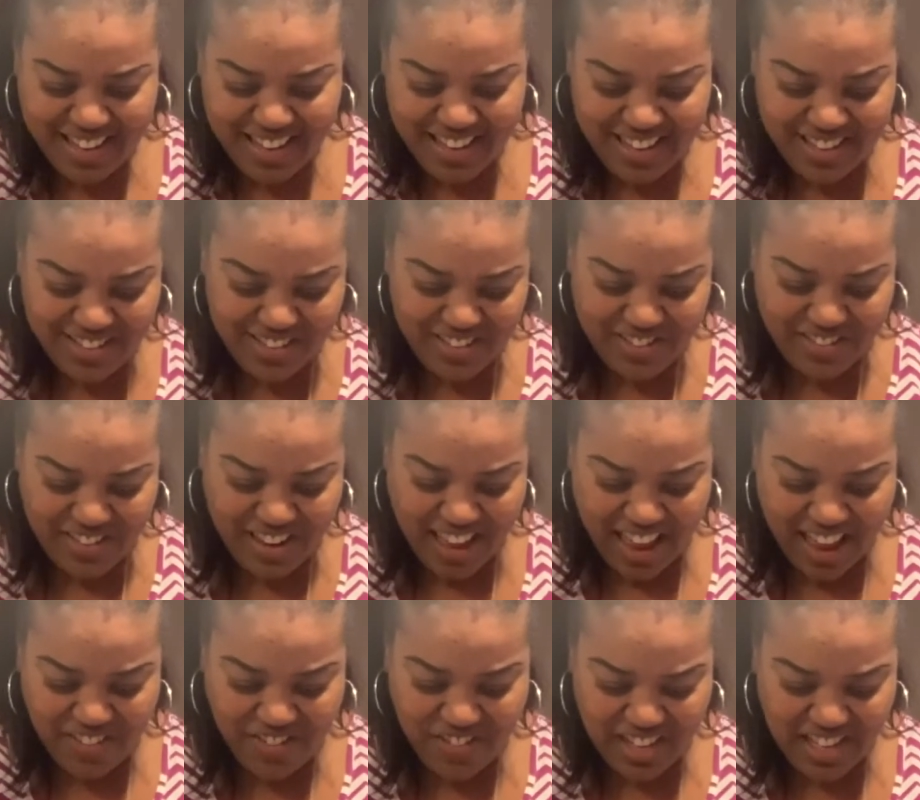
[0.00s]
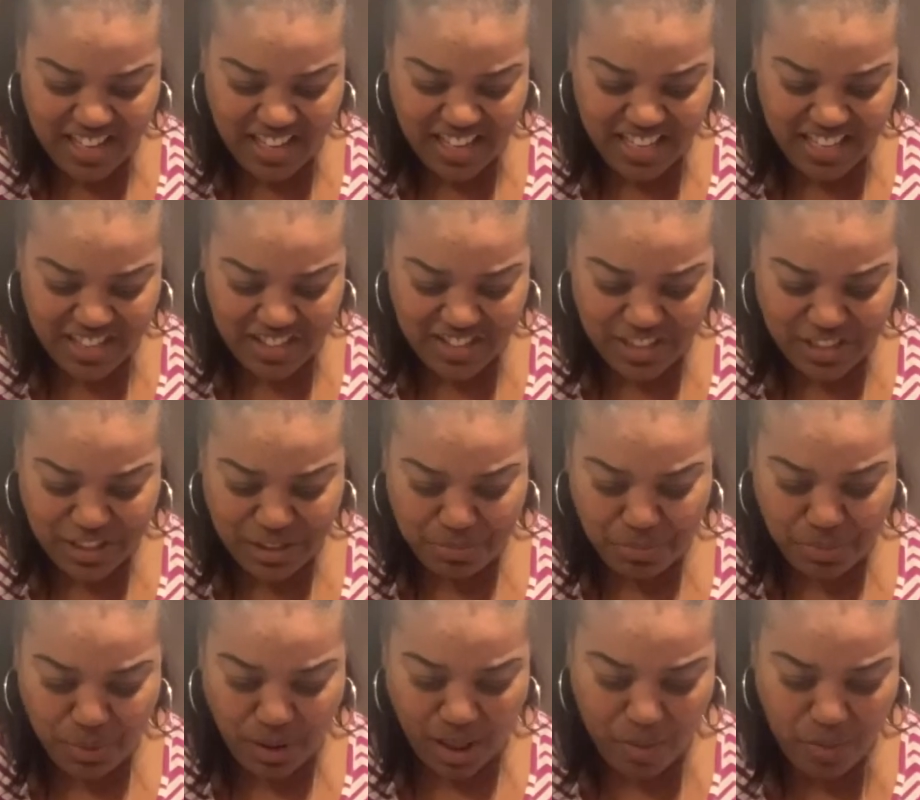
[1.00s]
You don't even have to cut it. You just
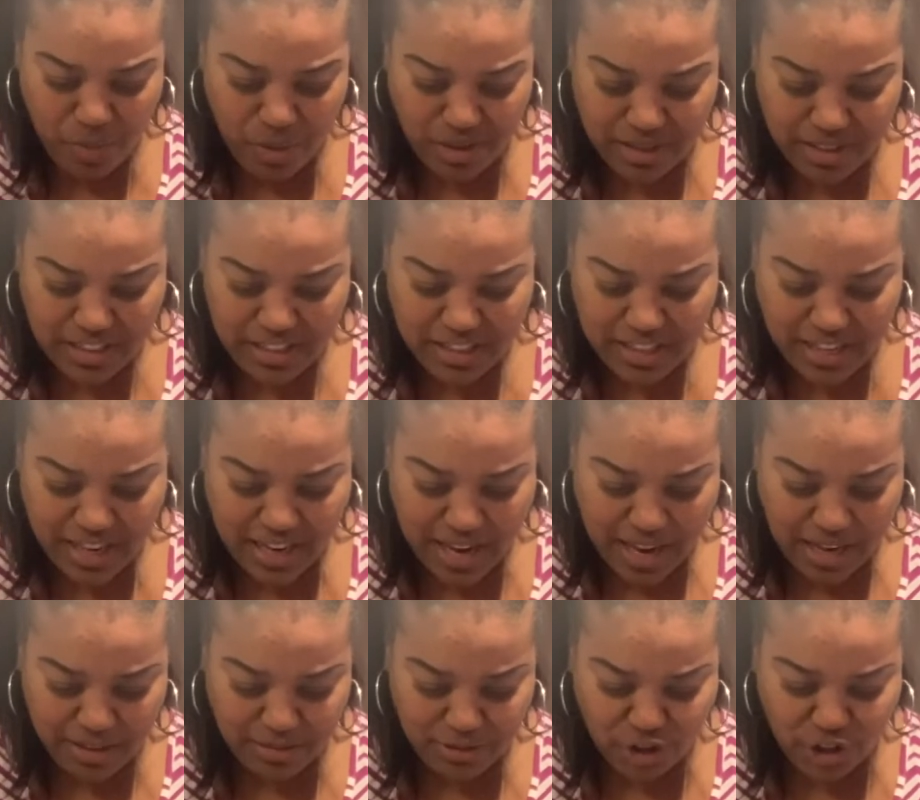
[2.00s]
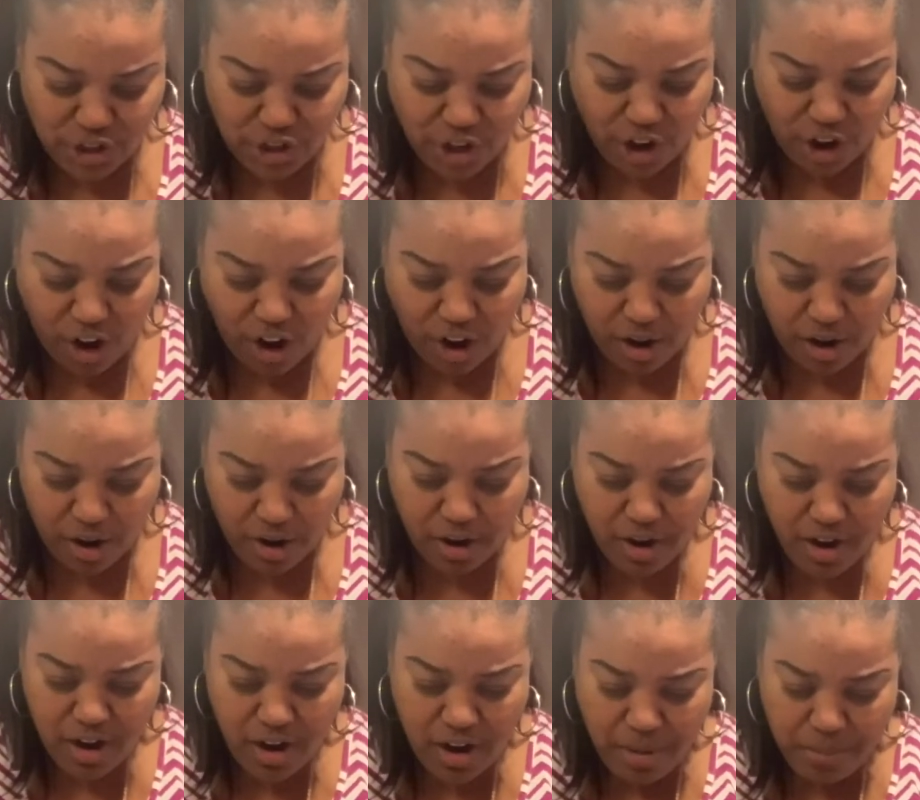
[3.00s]
pull. I want a little of that char
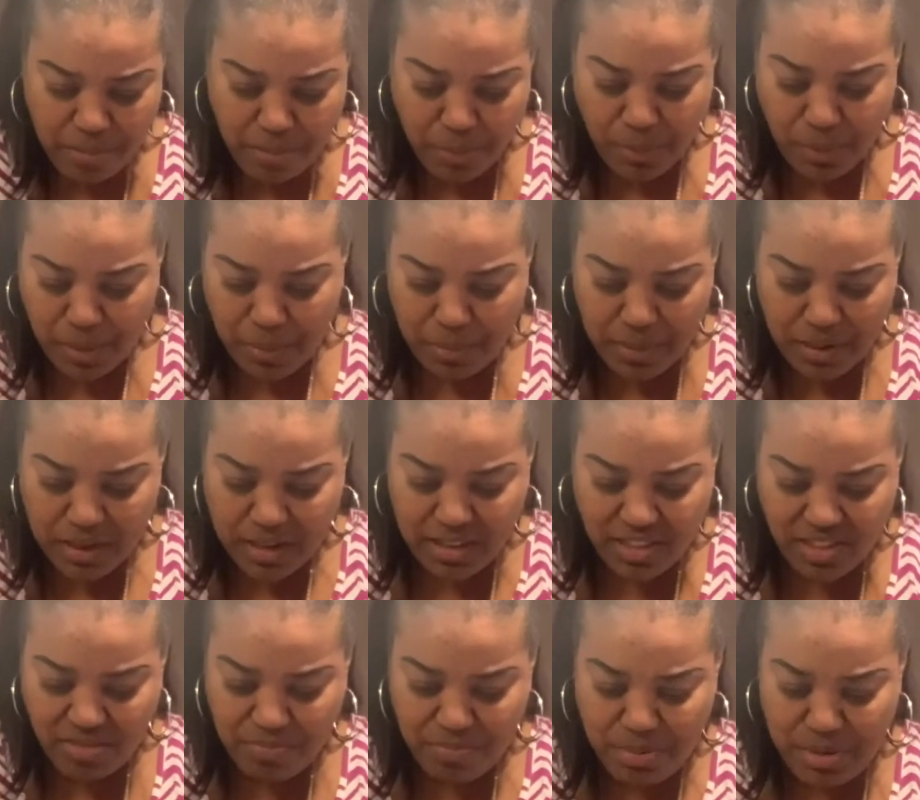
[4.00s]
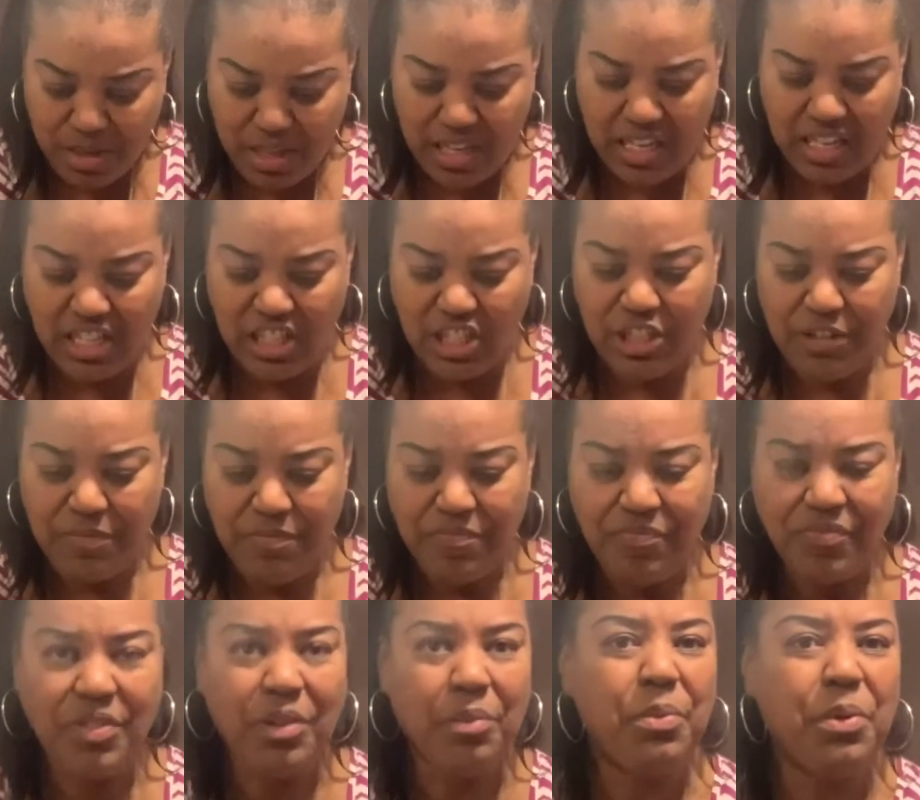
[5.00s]
broiled piece
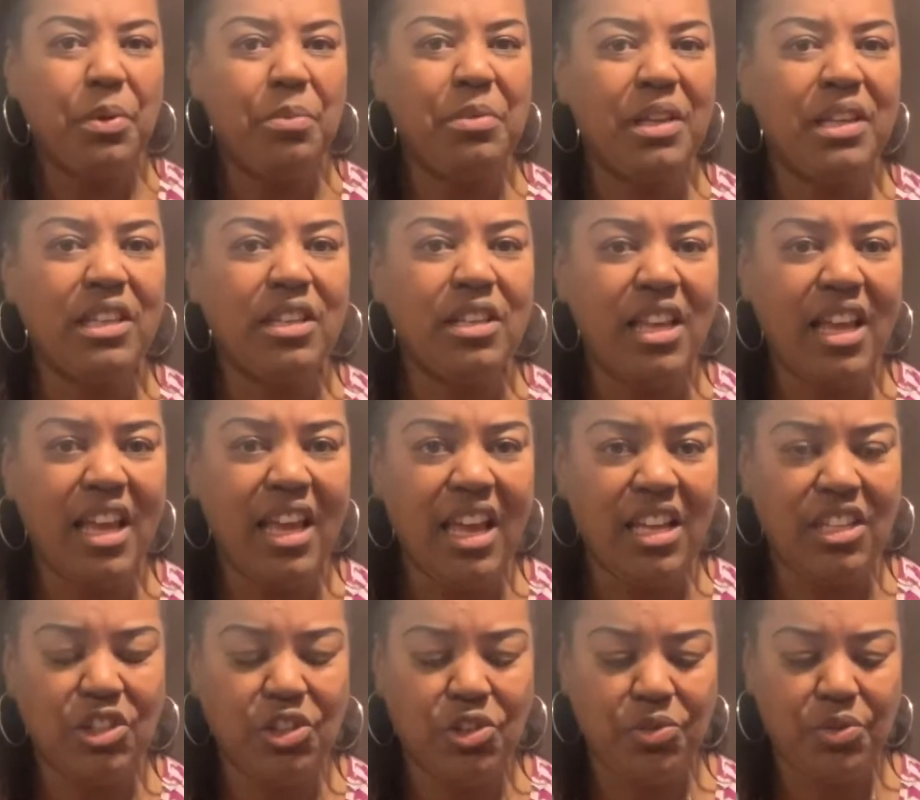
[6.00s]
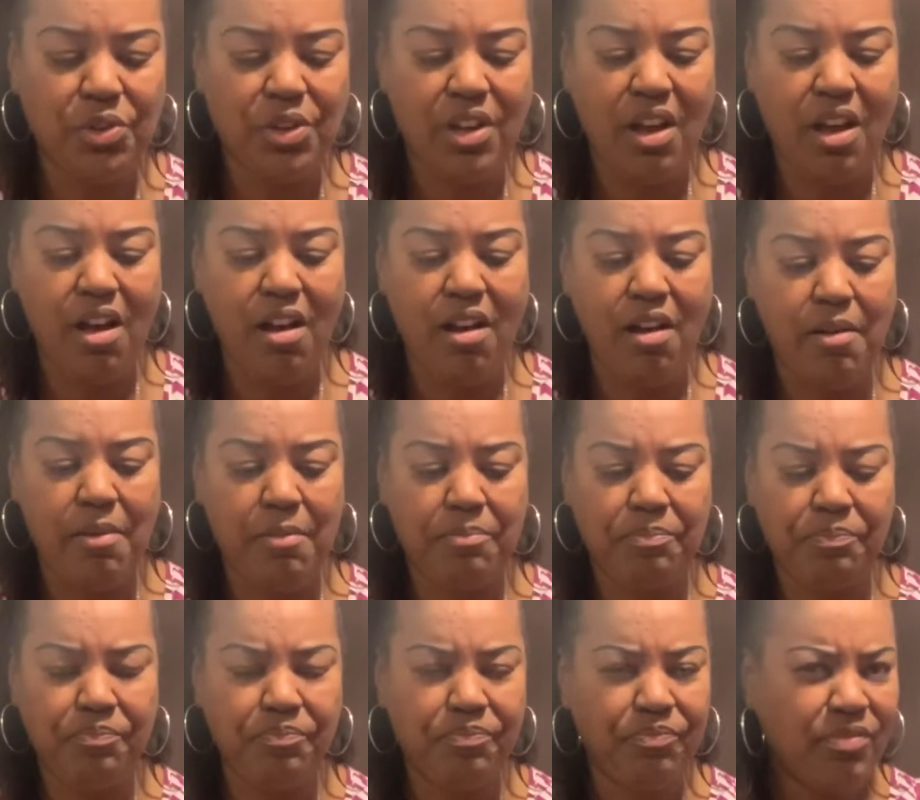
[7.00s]
and put me a little extra
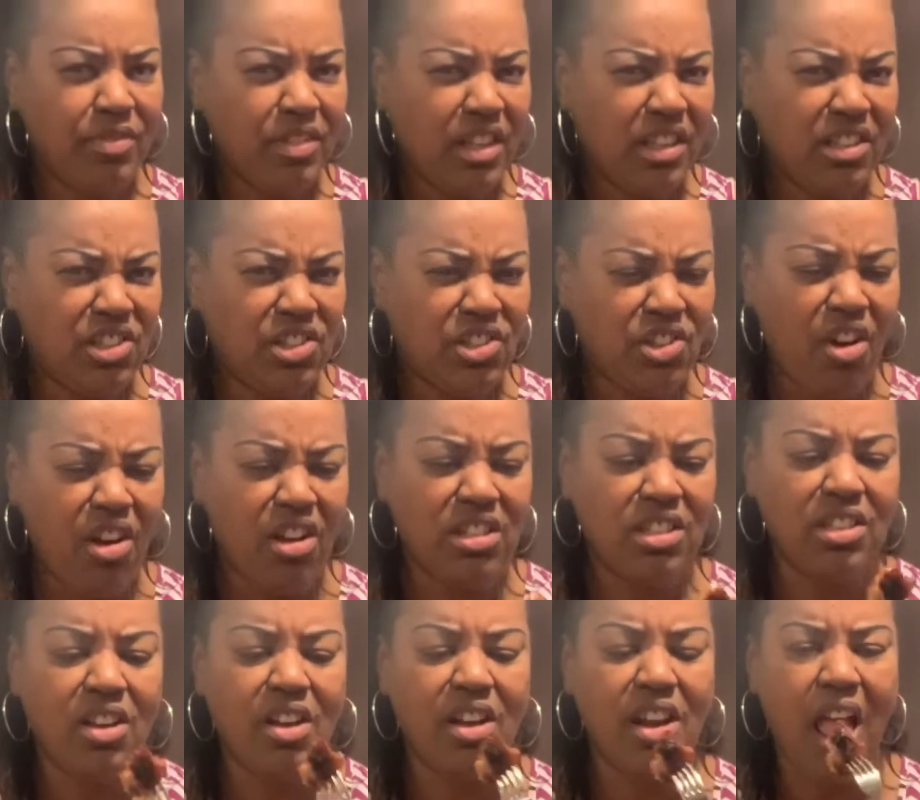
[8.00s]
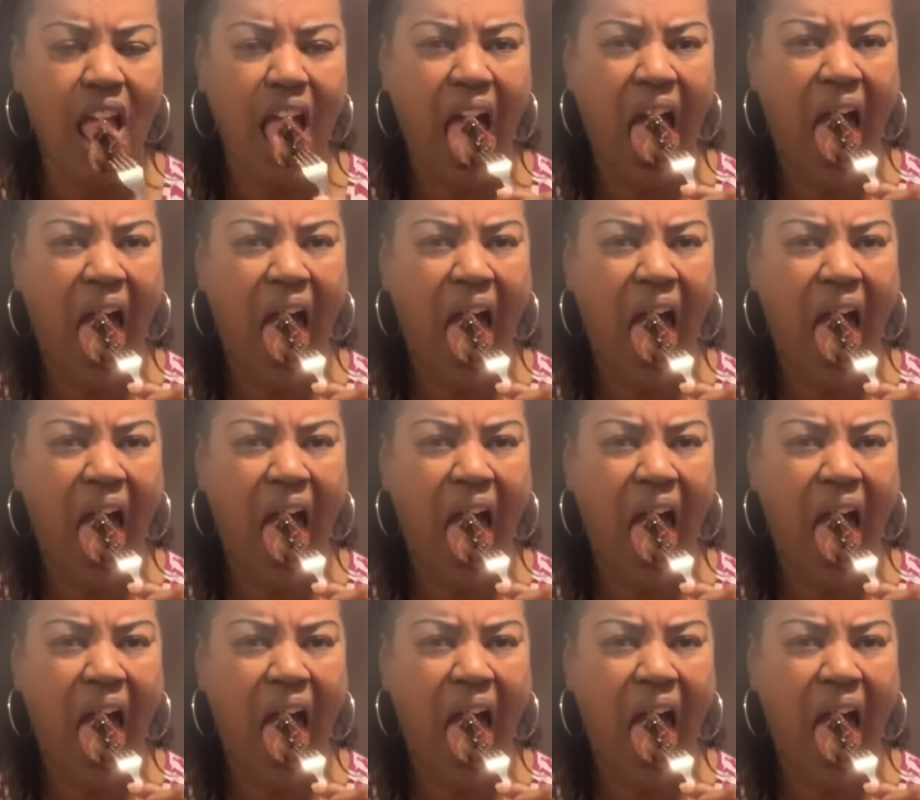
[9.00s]
sauce on it.